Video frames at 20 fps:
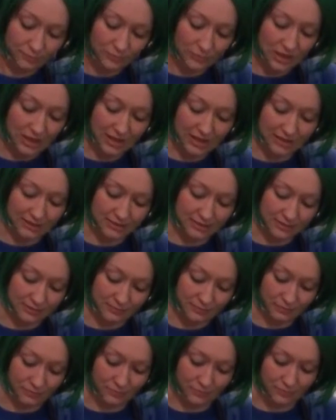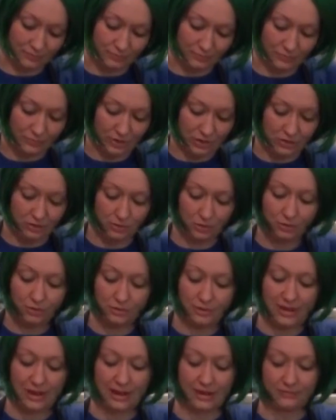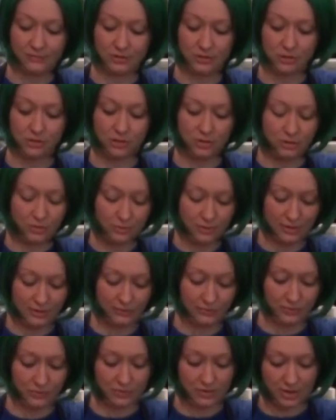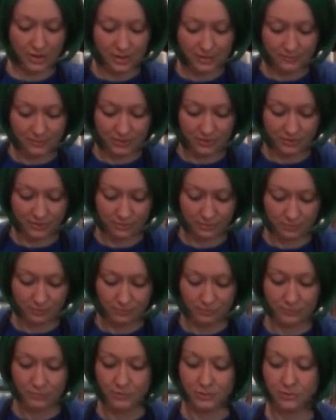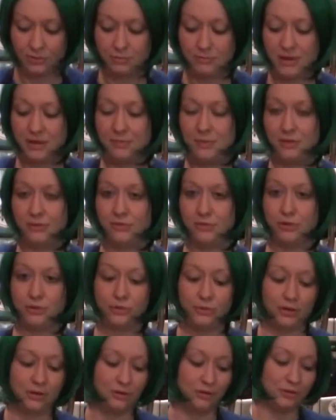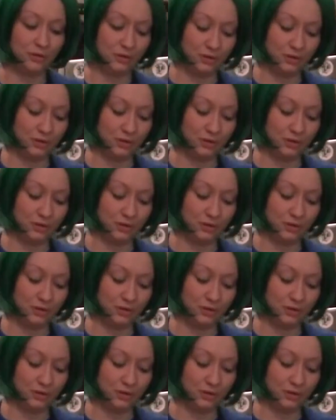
Yes, you learn that after you do it a few times. Or maybe if you're a quick learner,